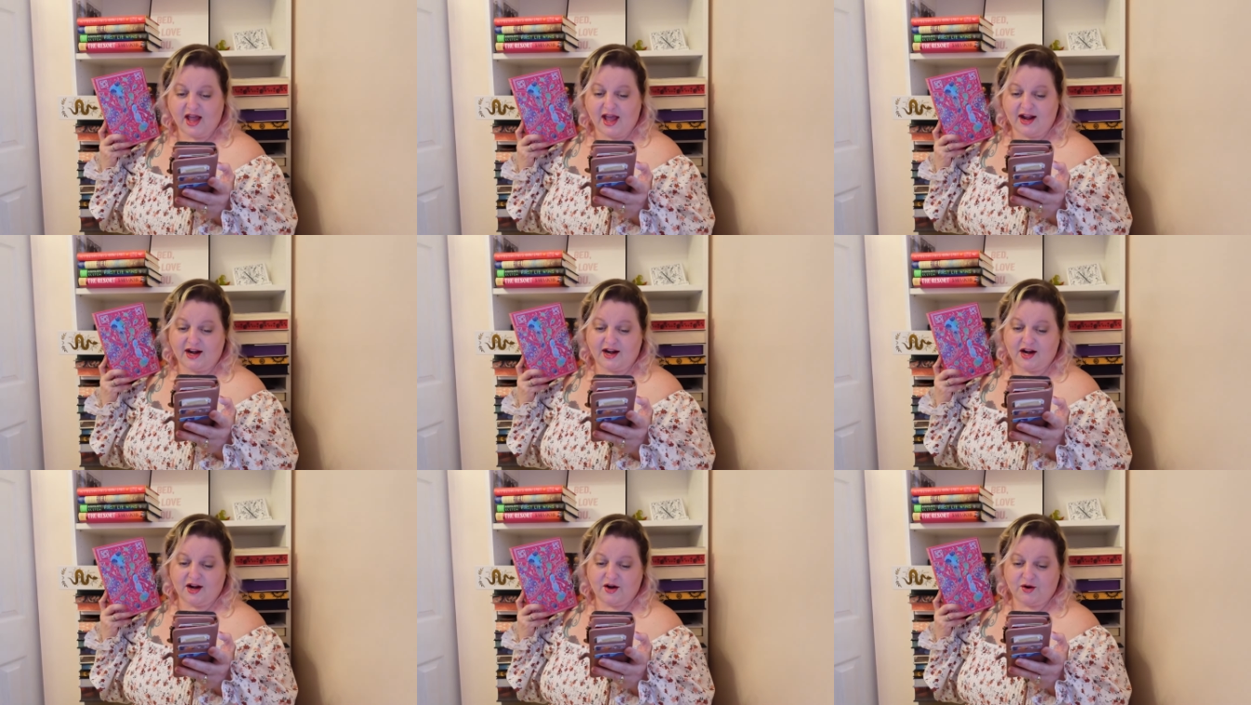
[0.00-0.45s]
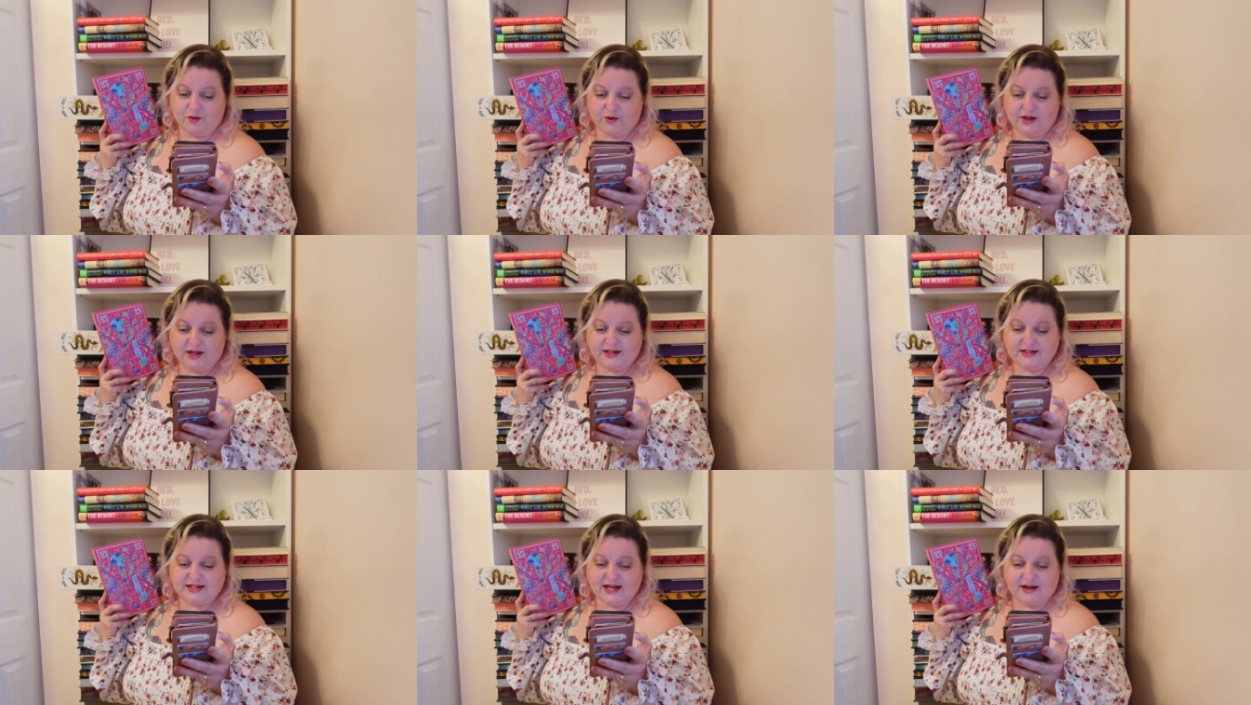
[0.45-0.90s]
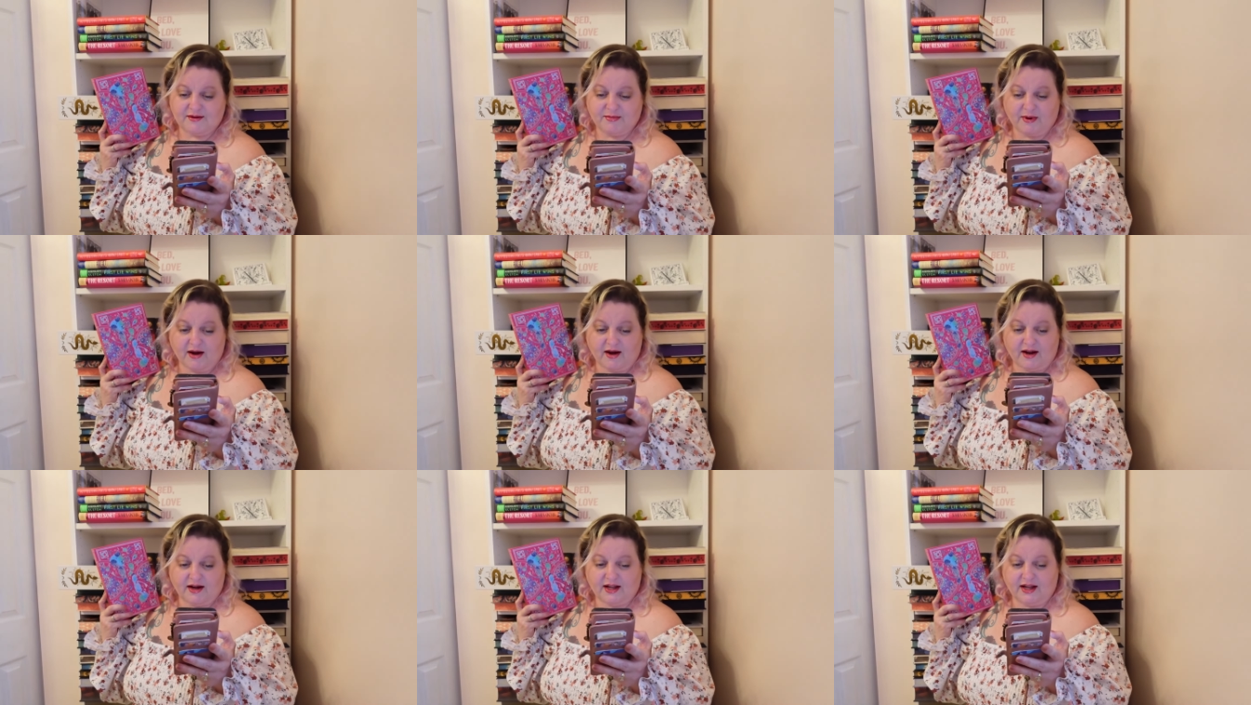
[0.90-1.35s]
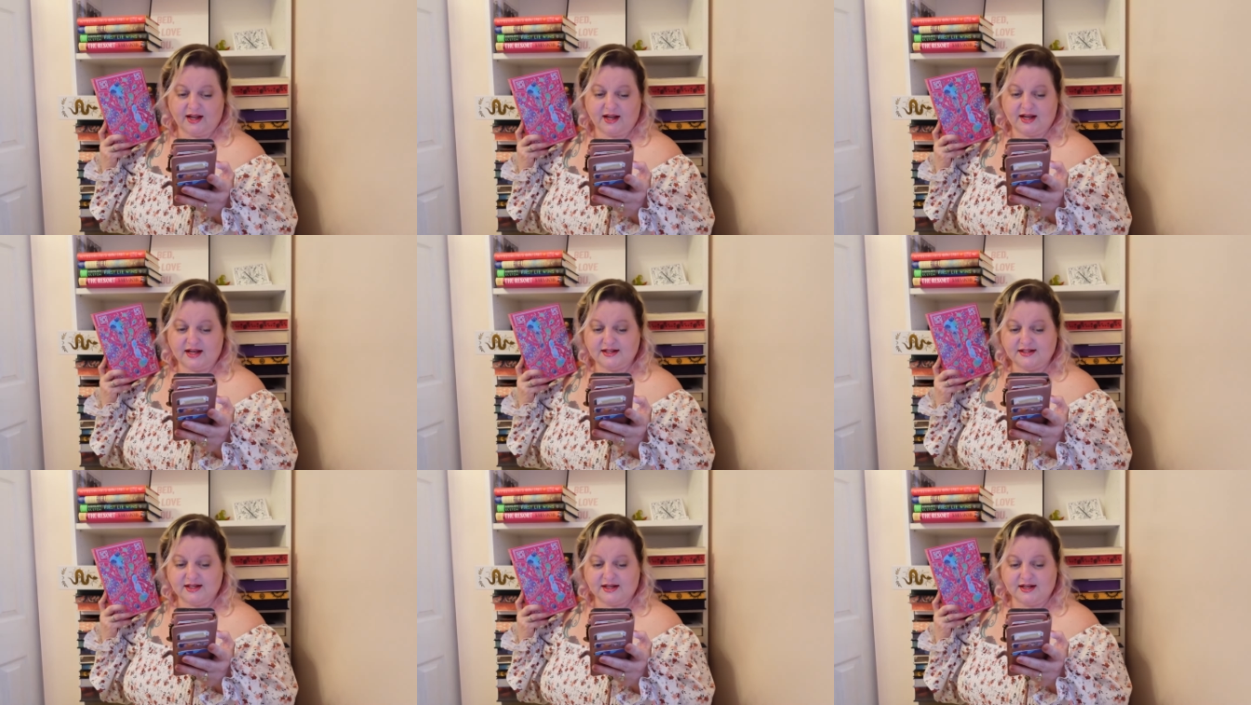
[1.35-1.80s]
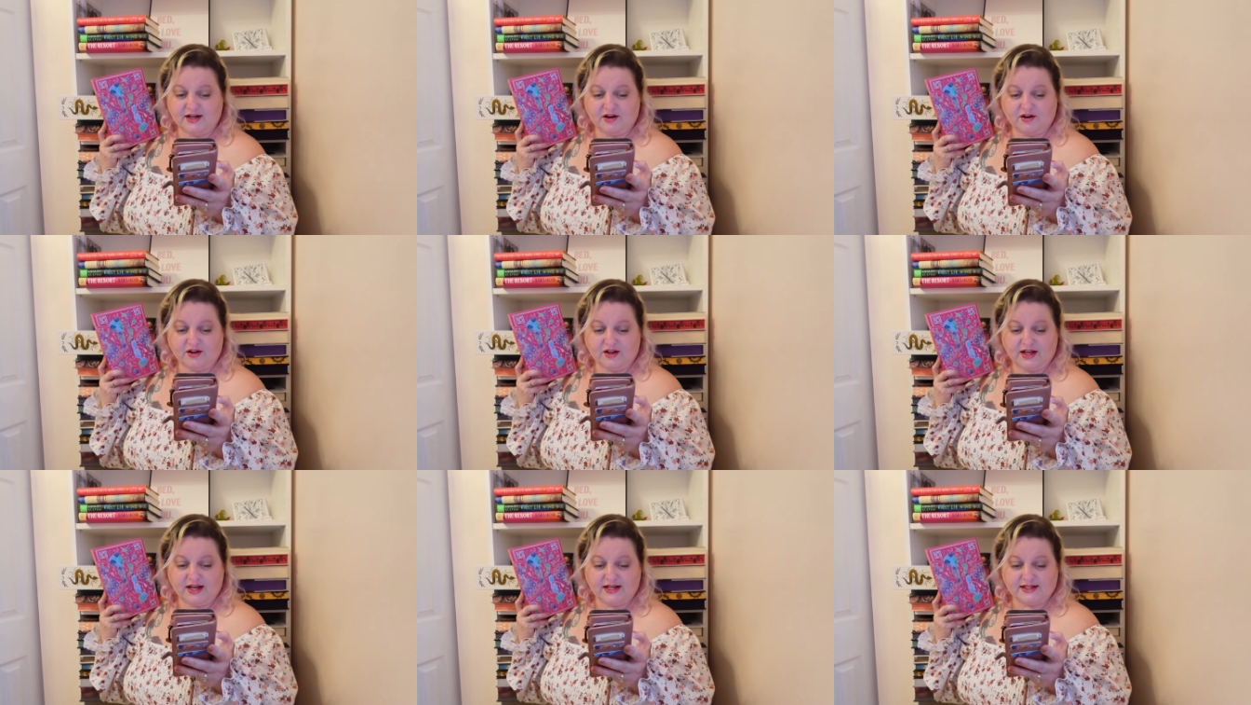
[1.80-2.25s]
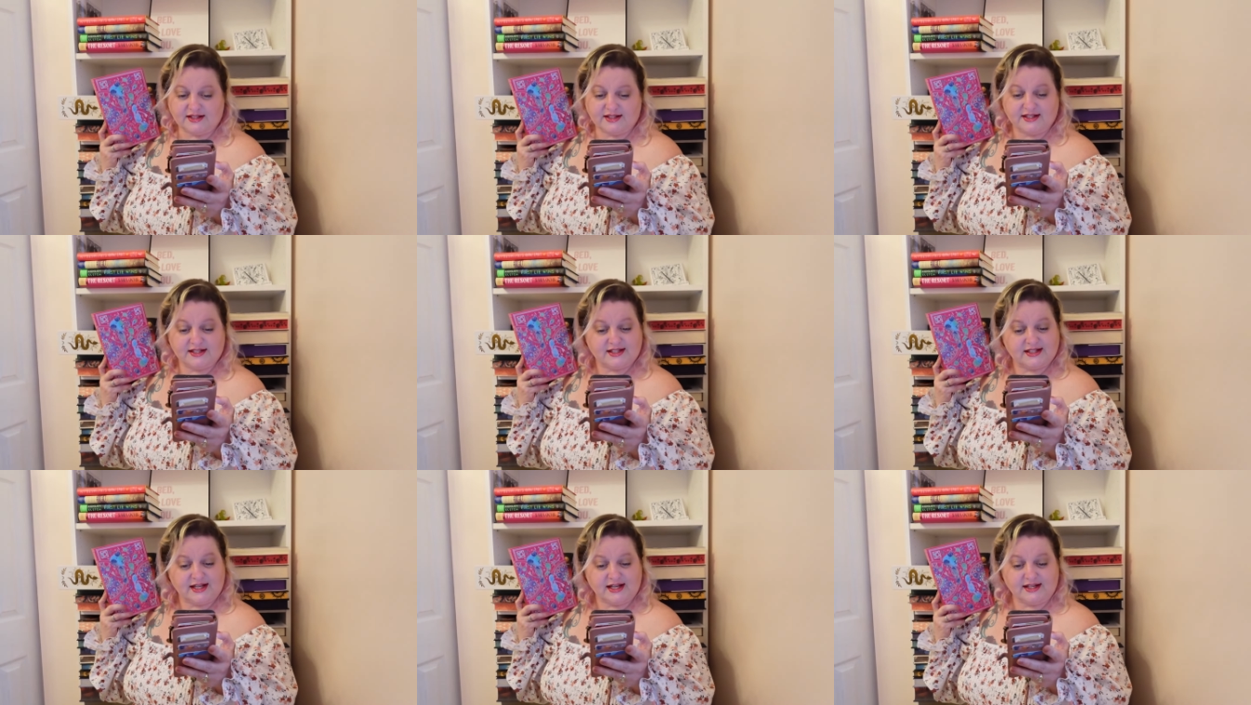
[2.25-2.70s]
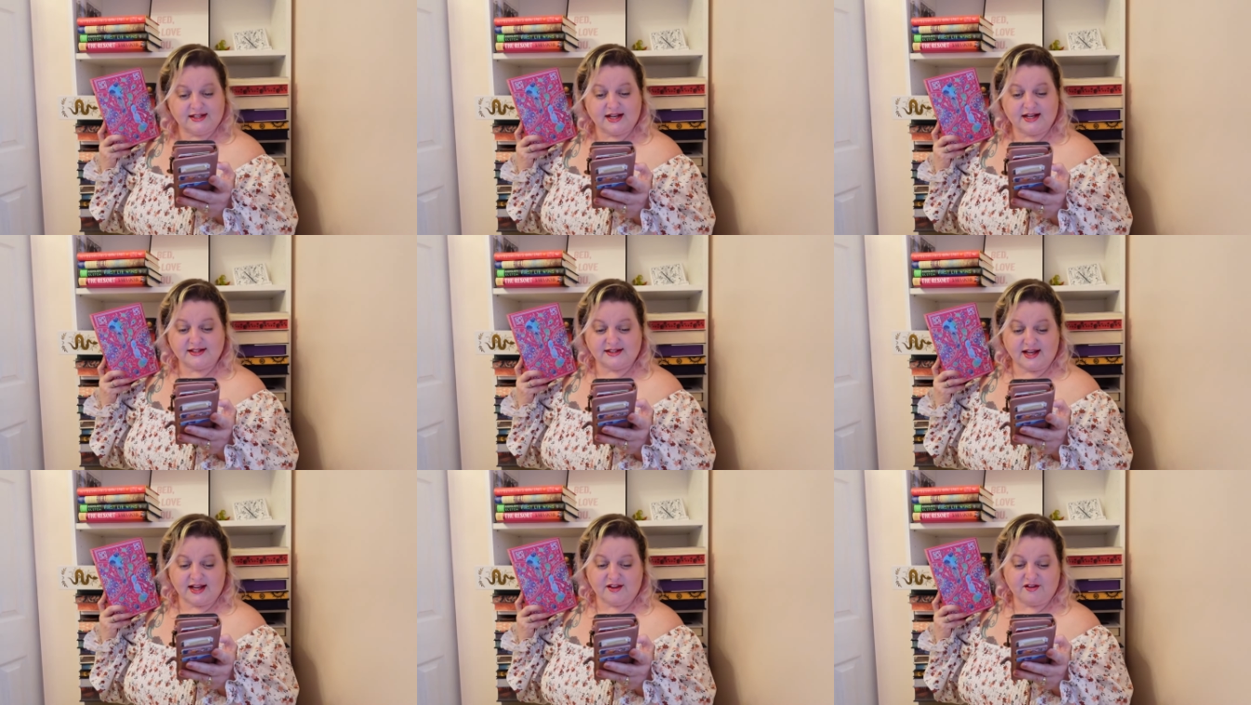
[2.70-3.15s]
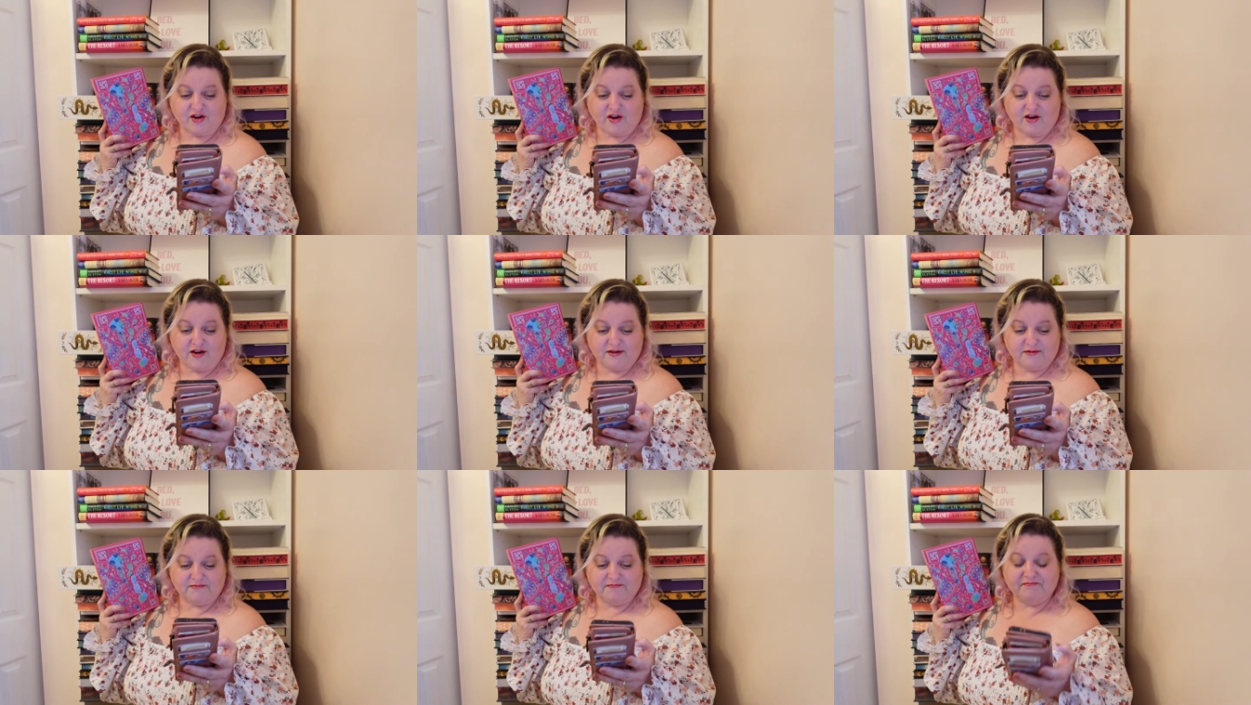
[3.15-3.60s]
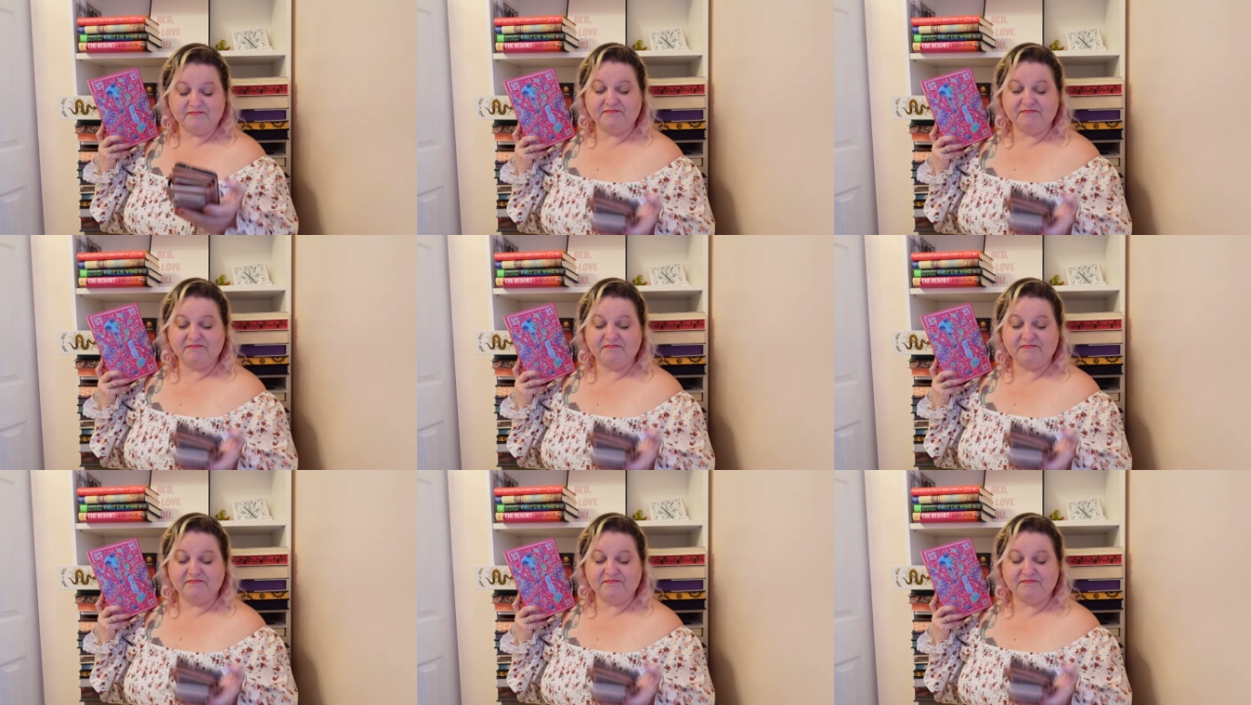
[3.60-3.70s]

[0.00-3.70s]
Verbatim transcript: and an annoying dead body isn't nearly as distinct as they thought.